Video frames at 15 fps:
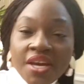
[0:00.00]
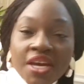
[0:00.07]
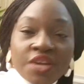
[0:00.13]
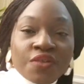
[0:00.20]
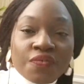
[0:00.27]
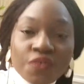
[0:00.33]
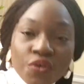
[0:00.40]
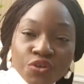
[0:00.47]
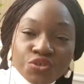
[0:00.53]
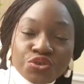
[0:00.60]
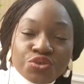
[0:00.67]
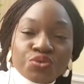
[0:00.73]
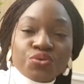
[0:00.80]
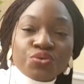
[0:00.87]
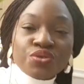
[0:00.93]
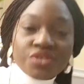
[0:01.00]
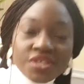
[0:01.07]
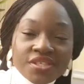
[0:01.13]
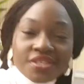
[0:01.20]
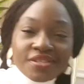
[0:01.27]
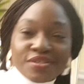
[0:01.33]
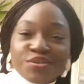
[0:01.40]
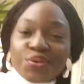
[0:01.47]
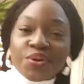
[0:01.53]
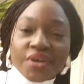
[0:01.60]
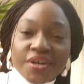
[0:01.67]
And of course, you know this is not